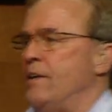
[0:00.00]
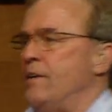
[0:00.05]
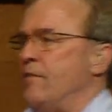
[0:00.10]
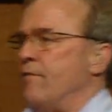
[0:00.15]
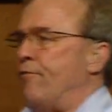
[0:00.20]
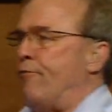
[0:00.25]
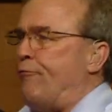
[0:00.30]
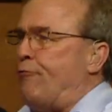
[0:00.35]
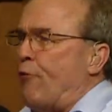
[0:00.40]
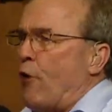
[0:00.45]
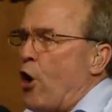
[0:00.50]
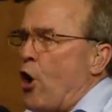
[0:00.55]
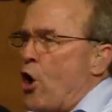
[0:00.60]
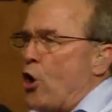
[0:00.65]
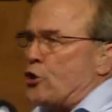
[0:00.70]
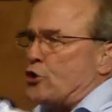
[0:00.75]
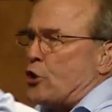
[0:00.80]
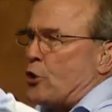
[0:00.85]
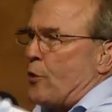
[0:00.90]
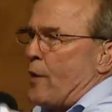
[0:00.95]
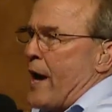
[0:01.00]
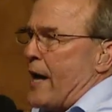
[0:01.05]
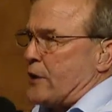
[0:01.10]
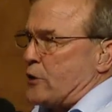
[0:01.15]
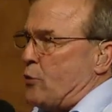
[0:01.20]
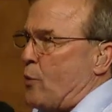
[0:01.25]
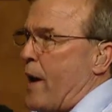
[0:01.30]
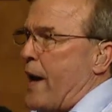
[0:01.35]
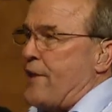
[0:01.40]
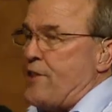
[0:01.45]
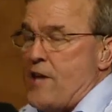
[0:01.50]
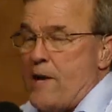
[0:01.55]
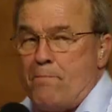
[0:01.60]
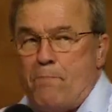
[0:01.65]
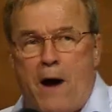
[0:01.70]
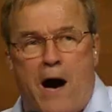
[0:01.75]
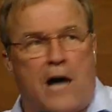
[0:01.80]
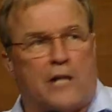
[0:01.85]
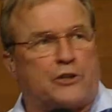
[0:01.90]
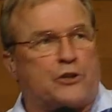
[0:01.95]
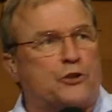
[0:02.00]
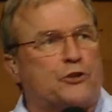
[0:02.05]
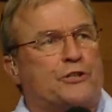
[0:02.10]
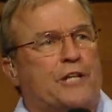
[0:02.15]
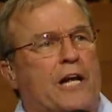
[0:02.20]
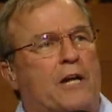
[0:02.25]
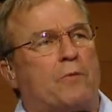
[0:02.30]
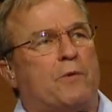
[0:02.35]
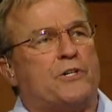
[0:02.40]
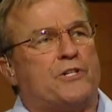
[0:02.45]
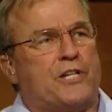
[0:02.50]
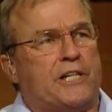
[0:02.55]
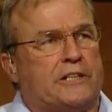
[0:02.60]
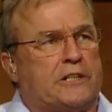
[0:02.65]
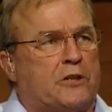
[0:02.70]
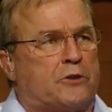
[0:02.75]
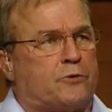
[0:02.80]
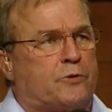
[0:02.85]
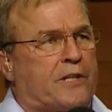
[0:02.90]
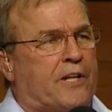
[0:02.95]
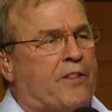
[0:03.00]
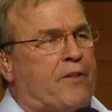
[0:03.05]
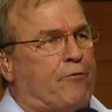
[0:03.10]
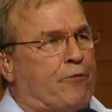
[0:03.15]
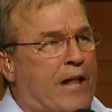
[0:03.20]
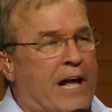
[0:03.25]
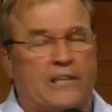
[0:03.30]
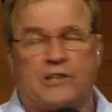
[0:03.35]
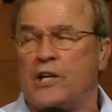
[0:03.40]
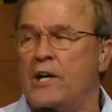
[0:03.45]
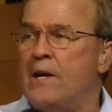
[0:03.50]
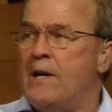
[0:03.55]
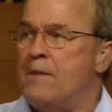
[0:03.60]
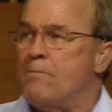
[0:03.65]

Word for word: full direct way the apostles did when Jesus was in the flesh,